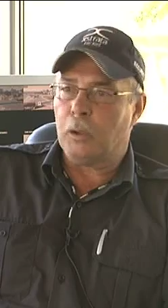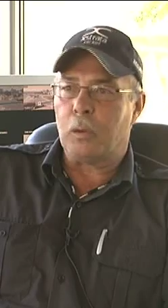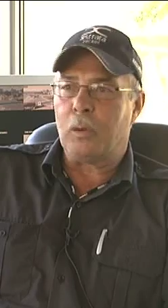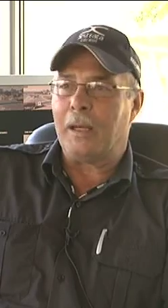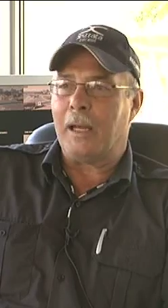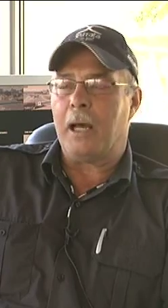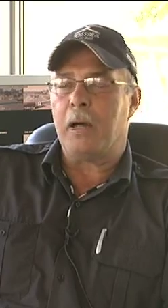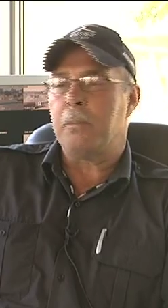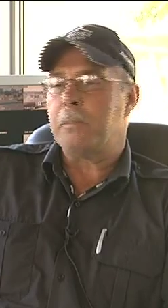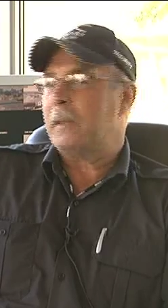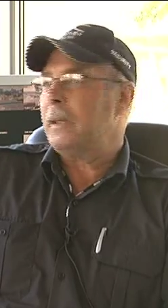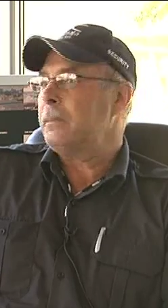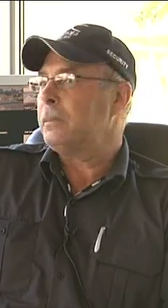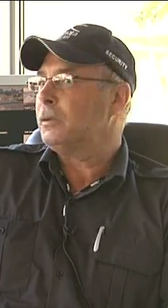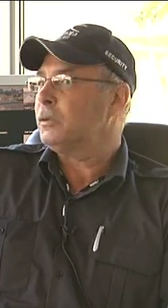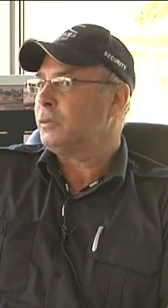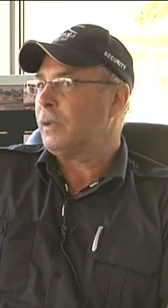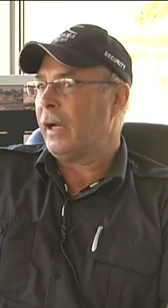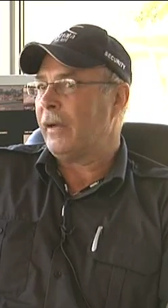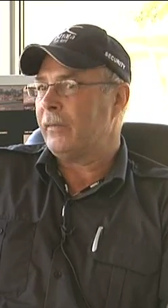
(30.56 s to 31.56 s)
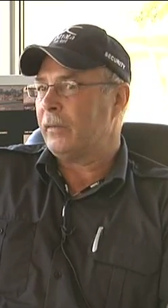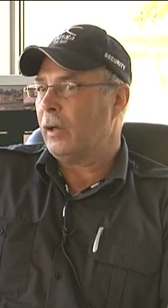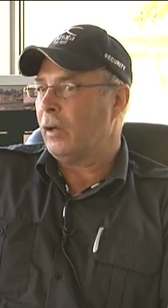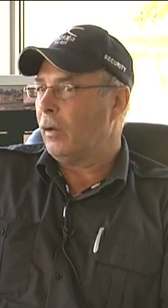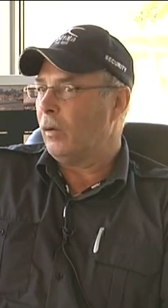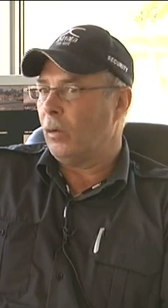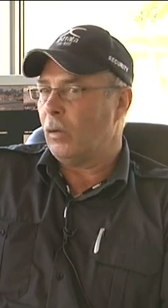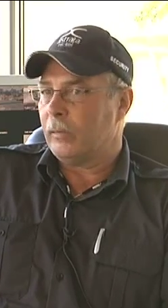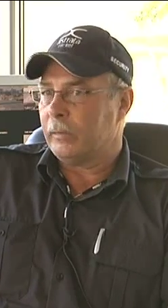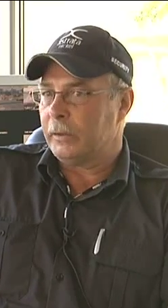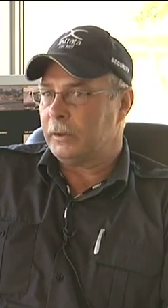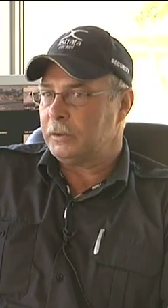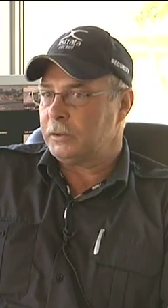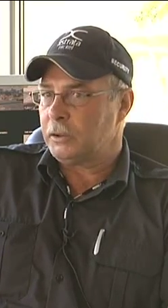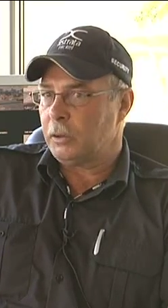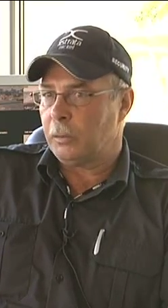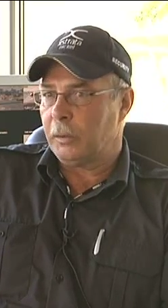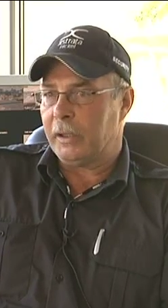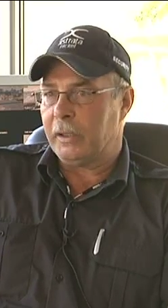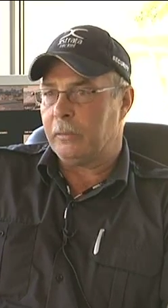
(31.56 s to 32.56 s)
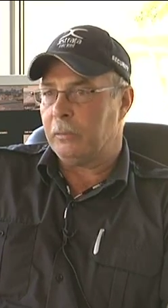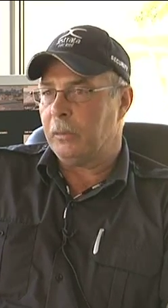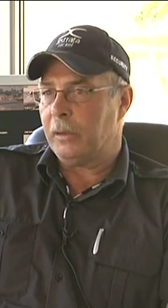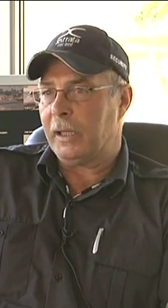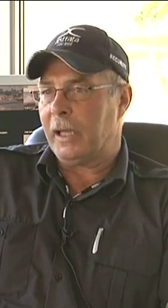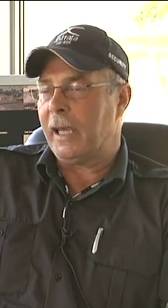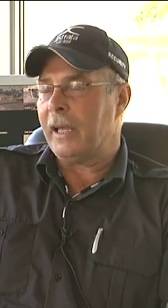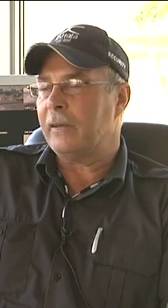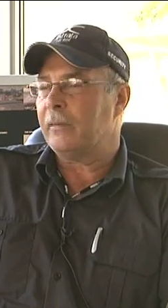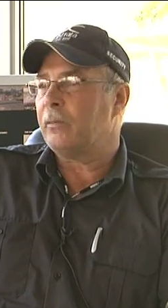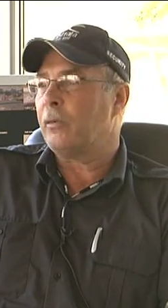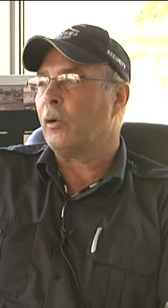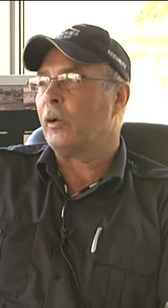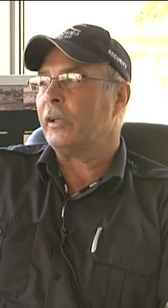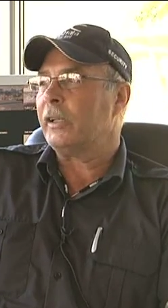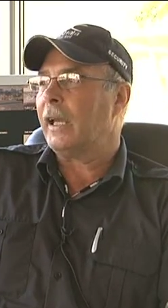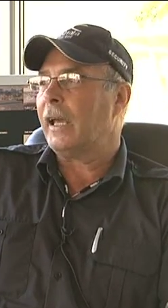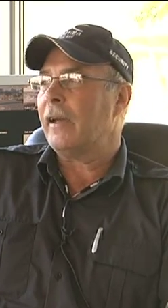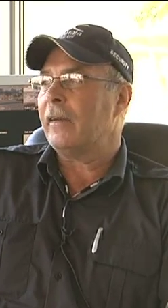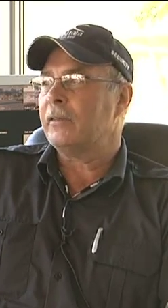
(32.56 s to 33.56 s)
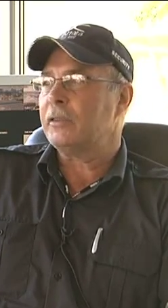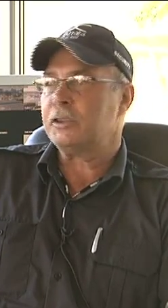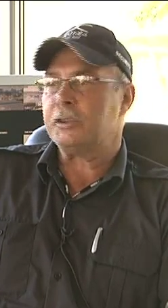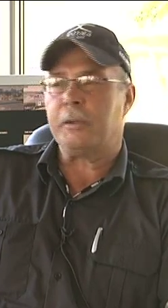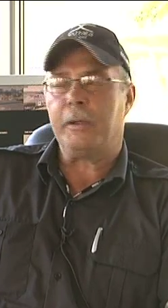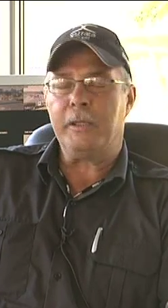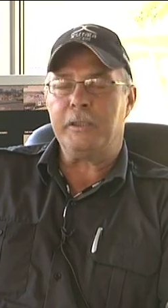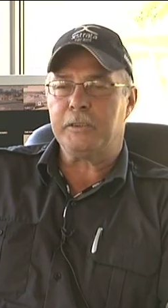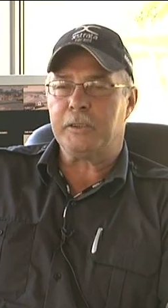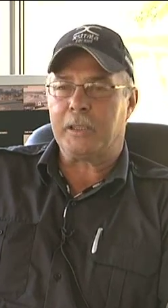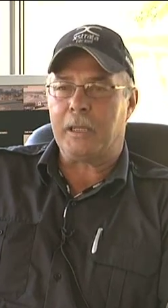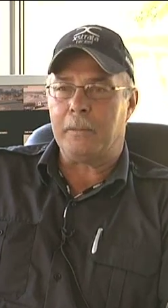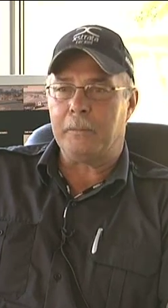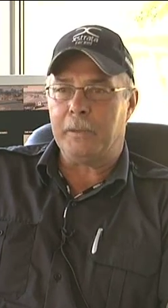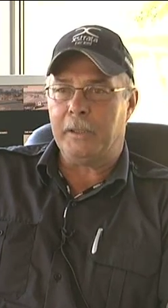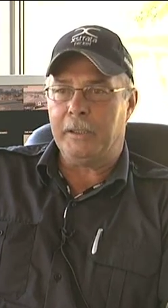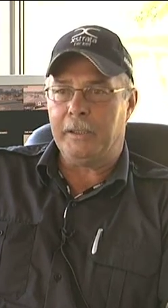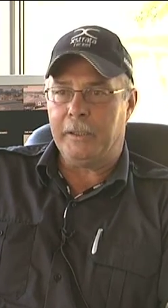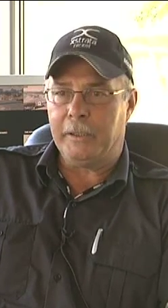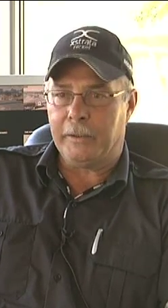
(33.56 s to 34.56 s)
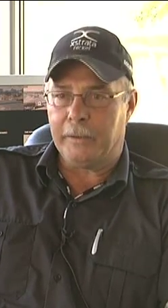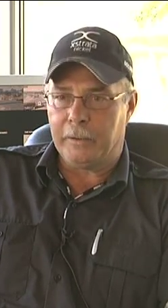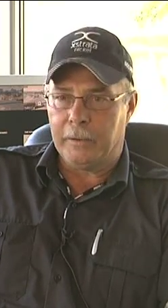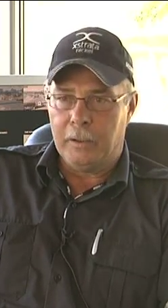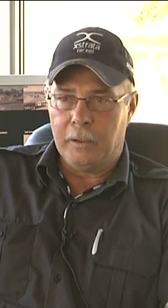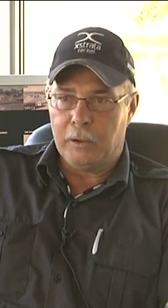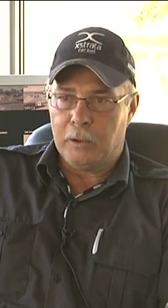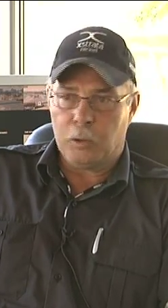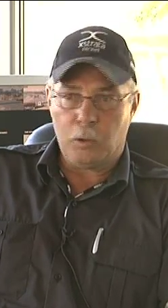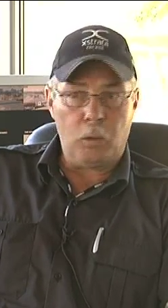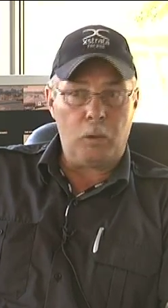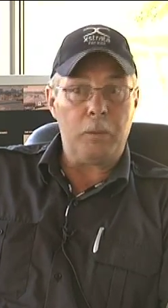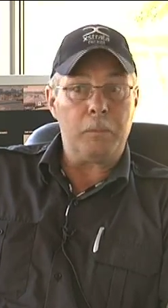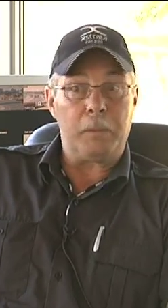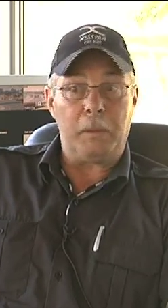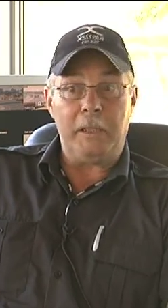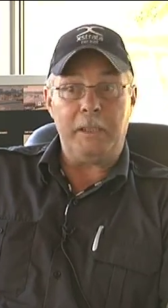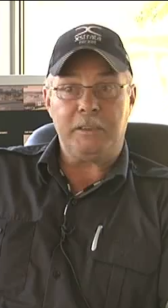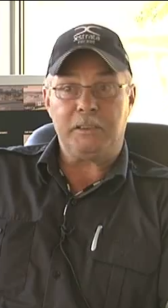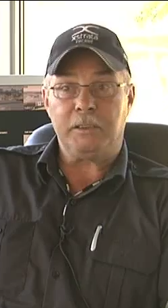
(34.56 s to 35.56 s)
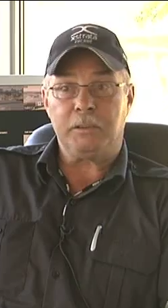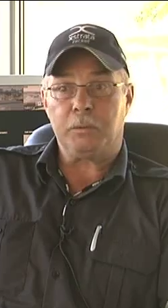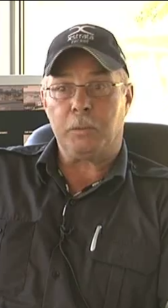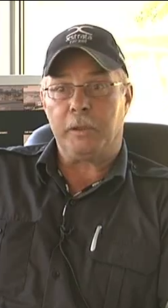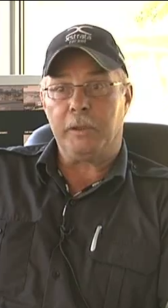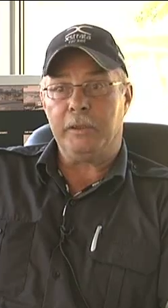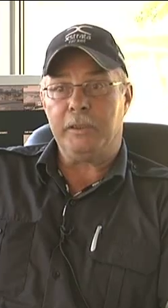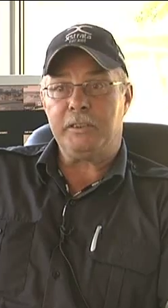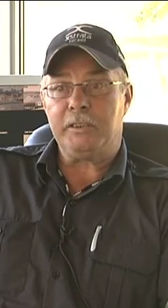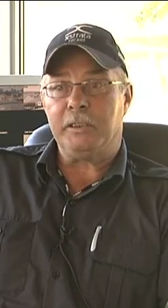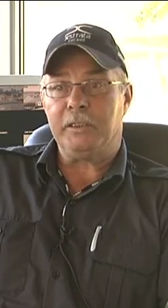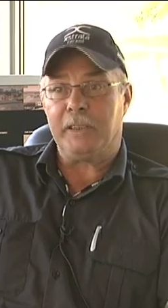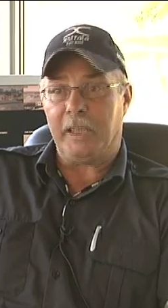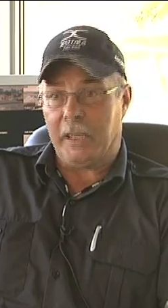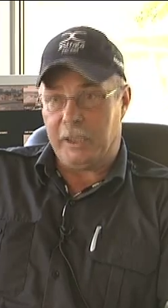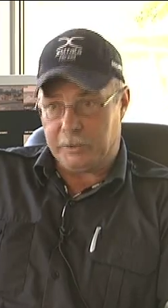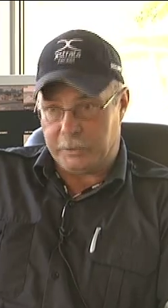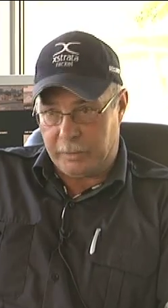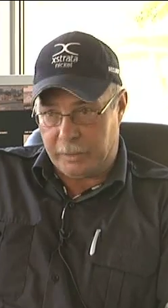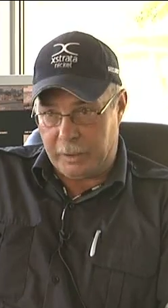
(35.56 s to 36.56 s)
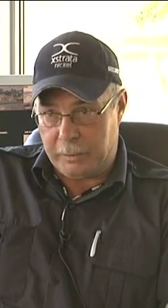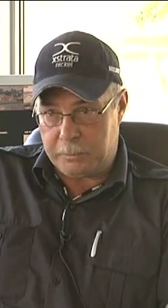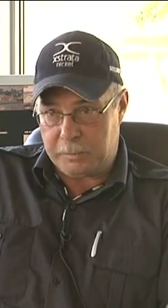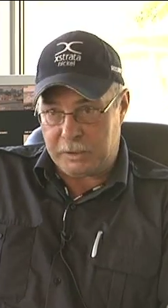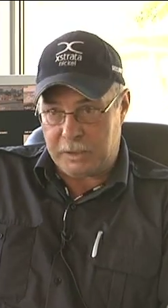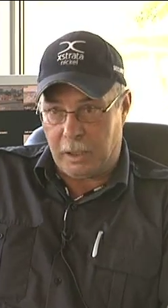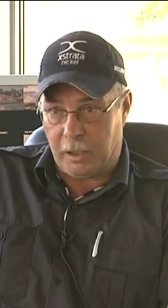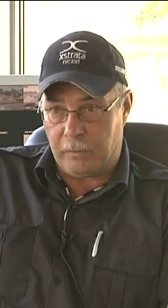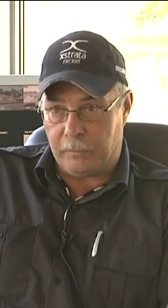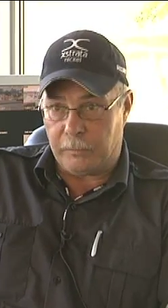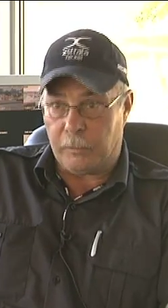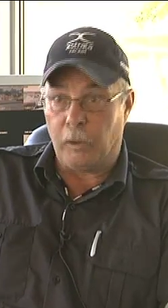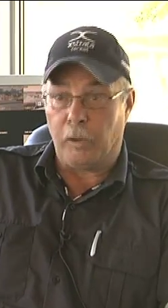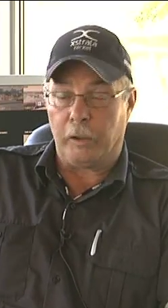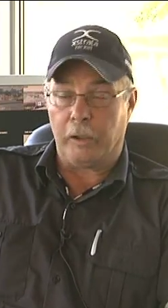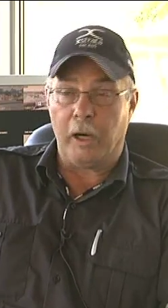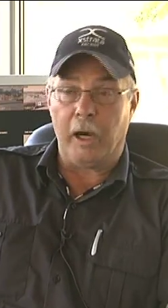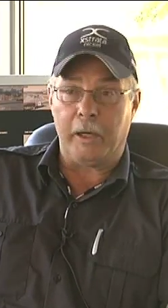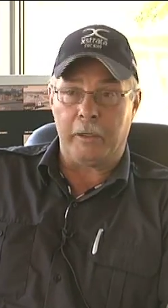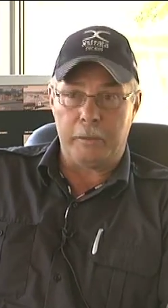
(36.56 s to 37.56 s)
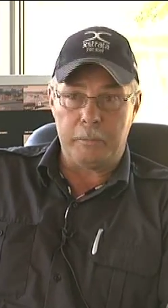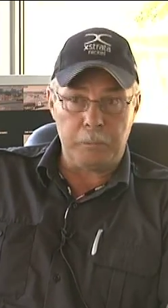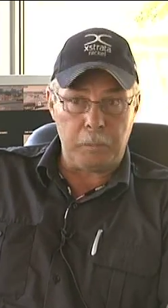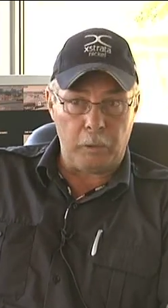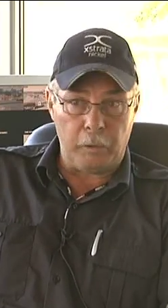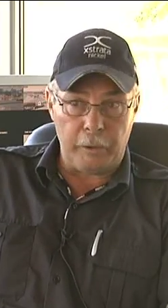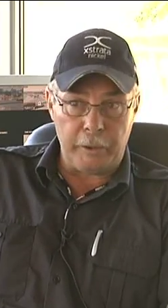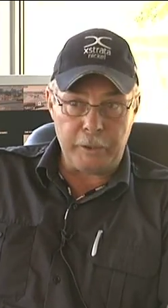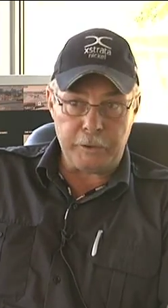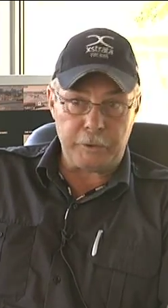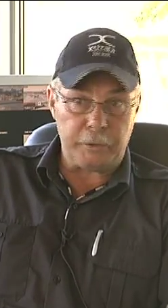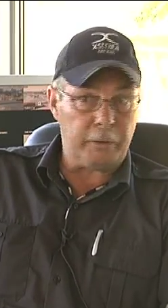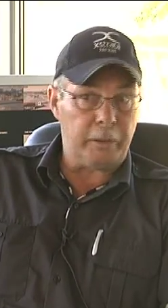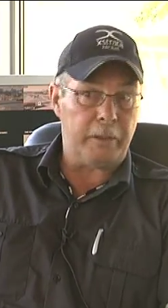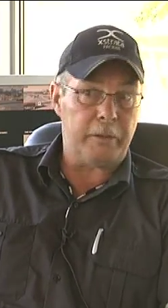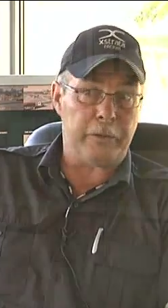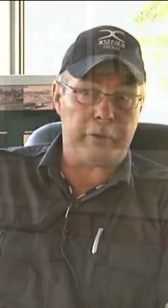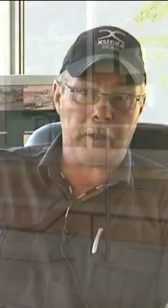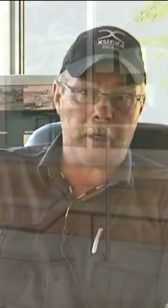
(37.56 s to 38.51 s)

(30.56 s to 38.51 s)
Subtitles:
allow people driving all over. So we can't afford to have a stranger coming in here, going places where he's endangering himself or our employees or other